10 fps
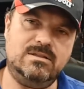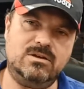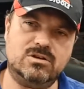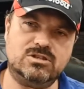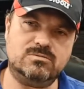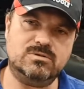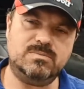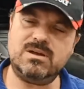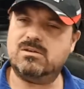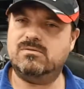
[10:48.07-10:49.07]
and the customer's a
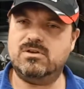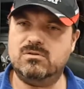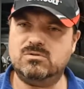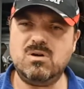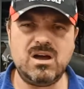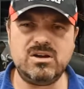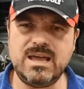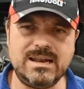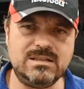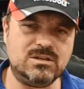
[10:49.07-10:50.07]
bit confused, well I only
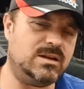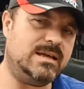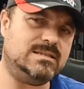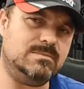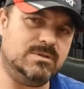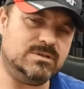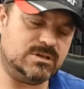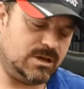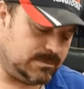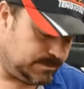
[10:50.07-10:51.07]
had it done 18 months ago.